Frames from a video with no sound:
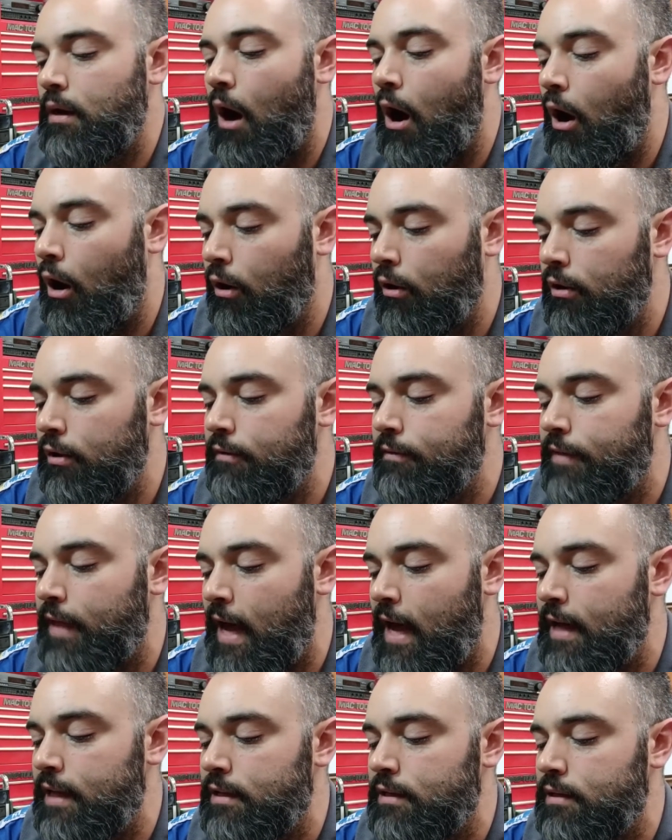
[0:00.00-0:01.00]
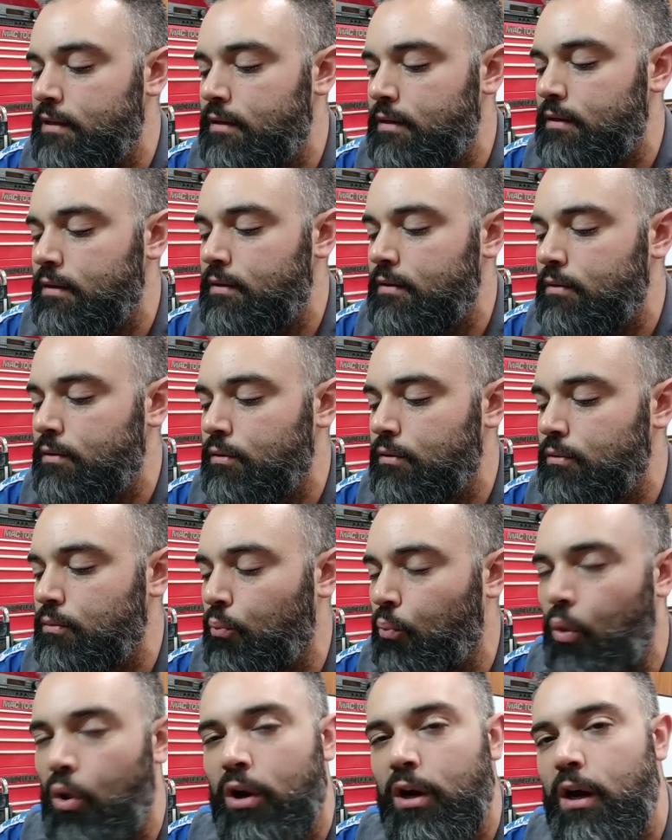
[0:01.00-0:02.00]
All of that
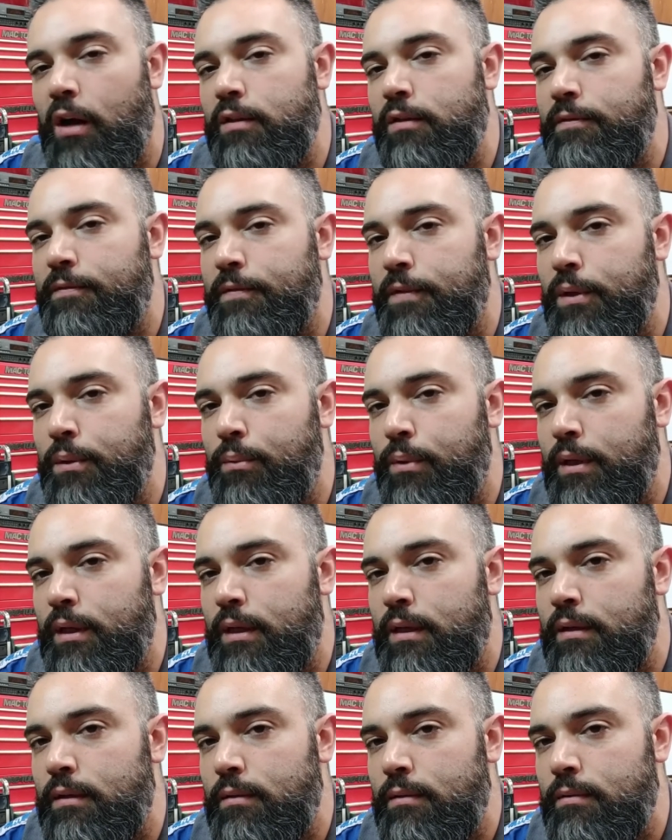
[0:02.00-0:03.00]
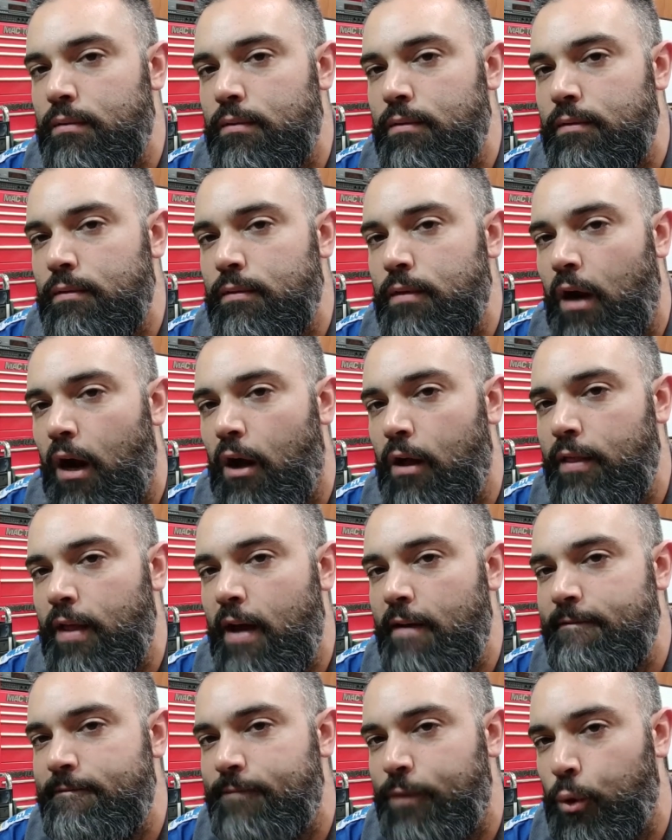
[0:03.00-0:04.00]
work on the fluid, all
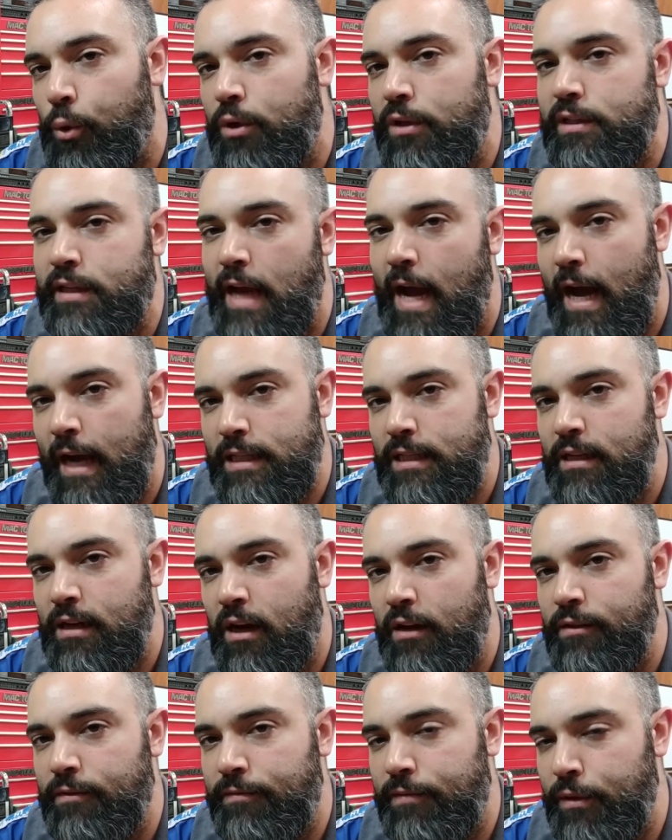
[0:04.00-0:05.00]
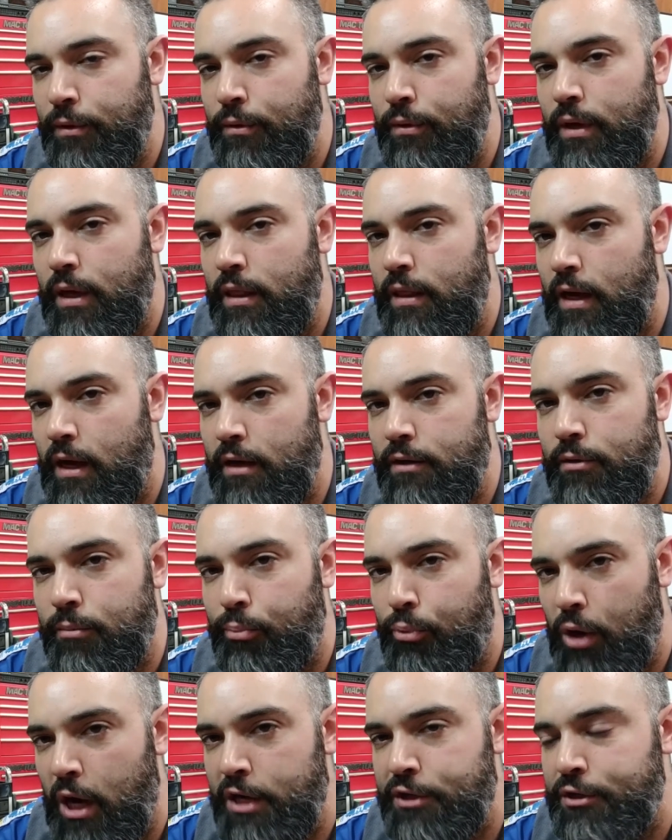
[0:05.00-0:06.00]
that force acting on the fluid and under
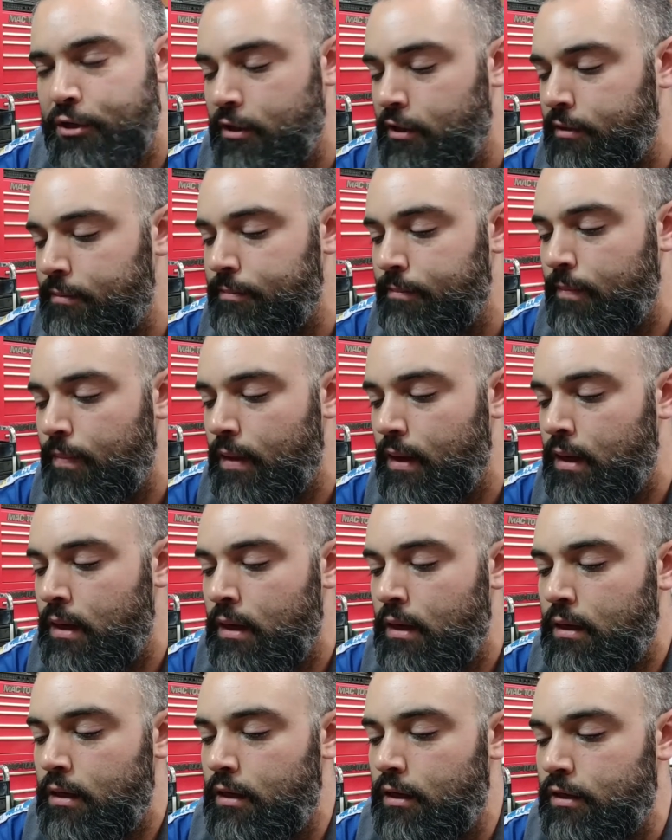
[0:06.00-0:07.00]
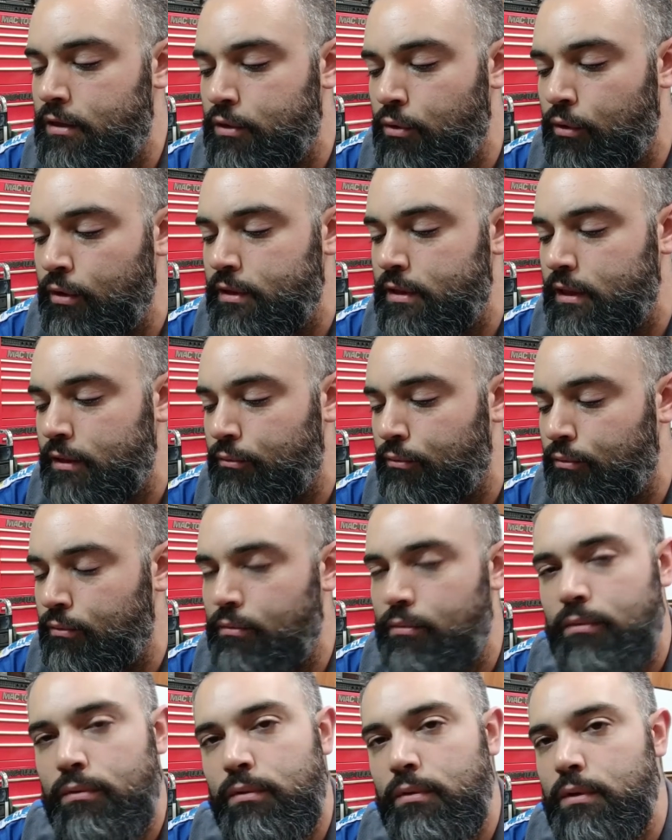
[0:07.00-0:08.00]
pressure is going to
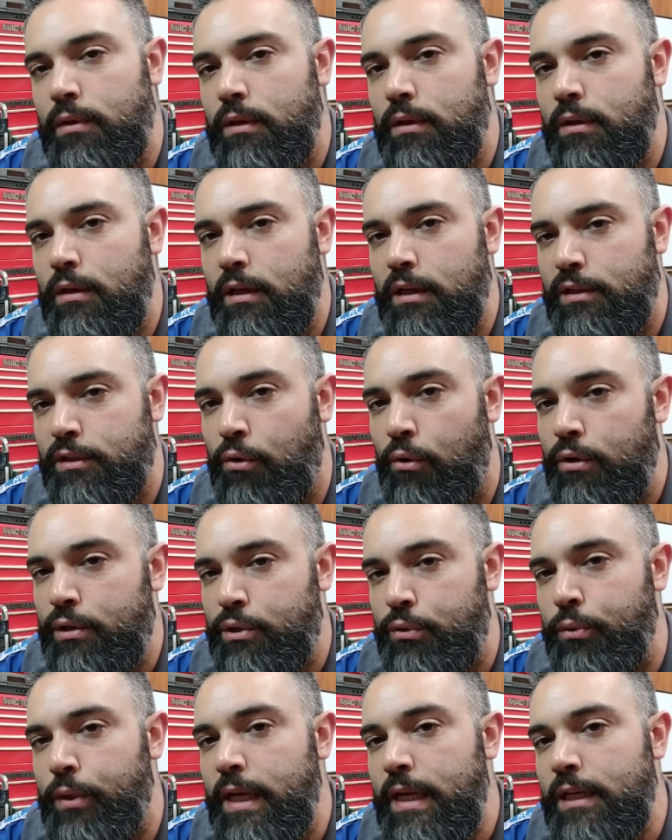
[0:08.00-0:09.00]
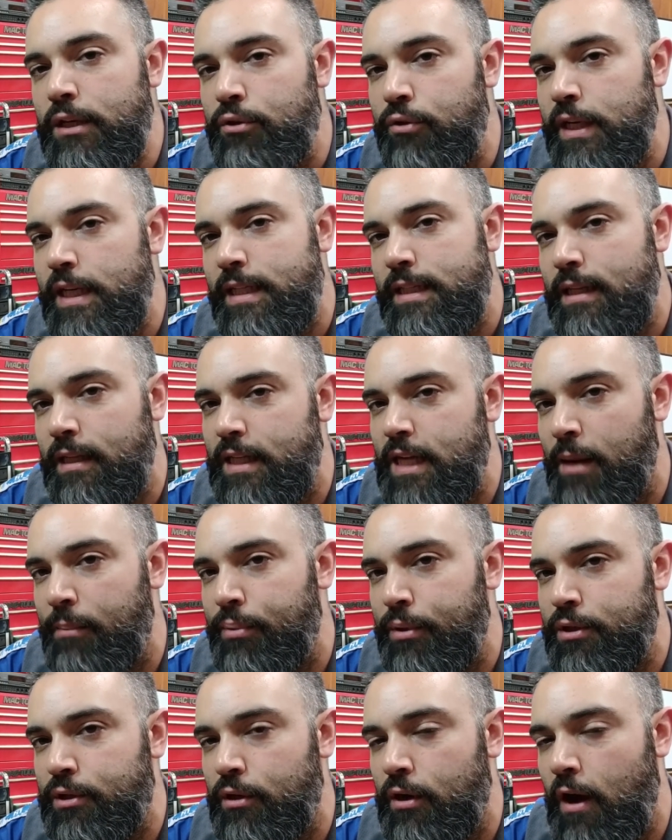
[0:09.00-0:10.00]
increase the
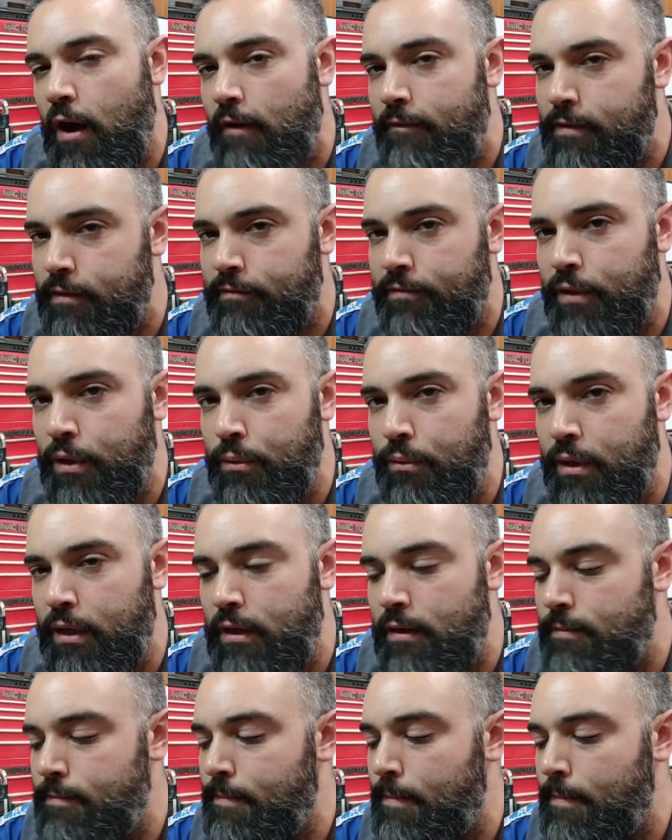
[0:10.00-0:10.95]
temperature of the fluid.